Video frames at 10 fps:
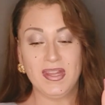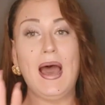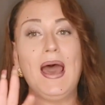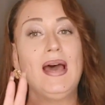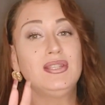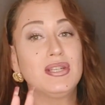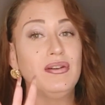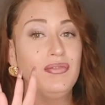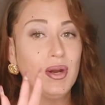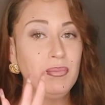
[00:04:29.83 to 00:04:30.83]
I had to
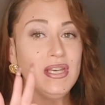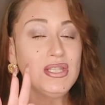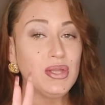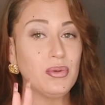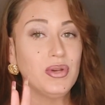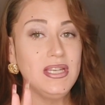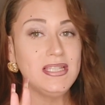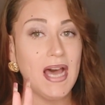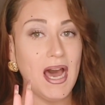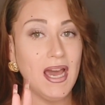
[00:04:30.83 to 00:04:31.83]
confirm this three
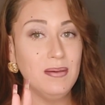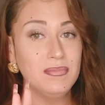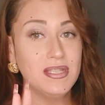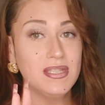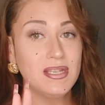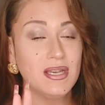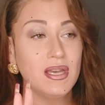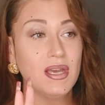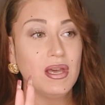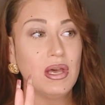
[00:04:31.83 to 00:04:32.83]
times
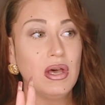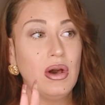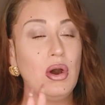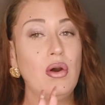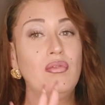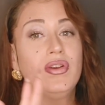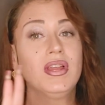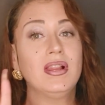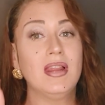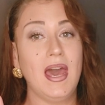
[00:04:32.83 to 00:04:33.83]
over
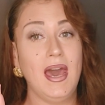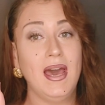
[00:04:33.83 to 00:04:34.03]
the last